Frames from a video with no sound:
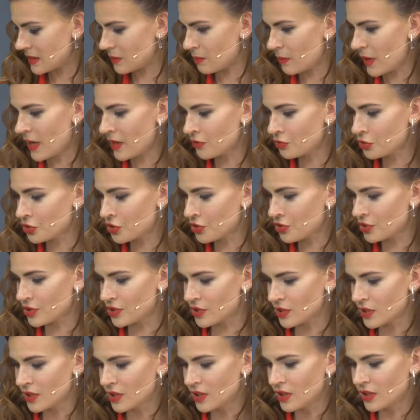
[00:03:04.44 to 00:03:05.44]

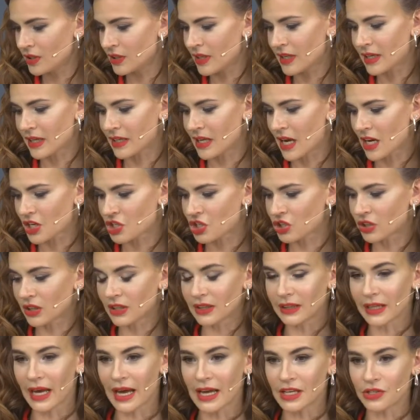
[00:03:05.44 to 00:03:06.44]
Powders, they can actually
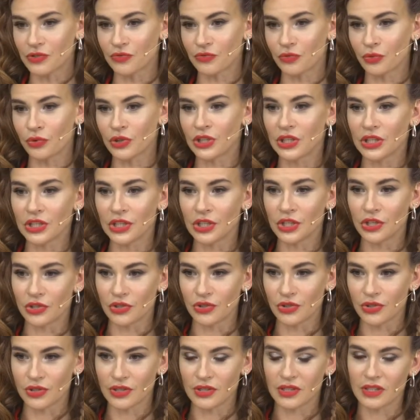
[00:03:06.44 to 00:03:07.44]
last for
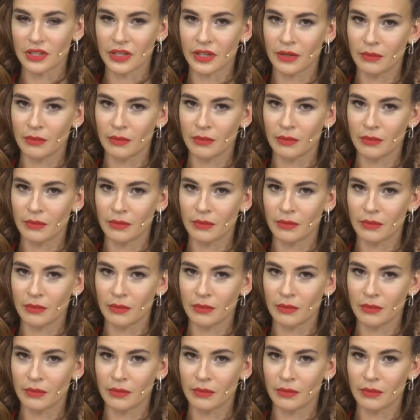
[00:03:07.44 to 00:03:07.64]
years.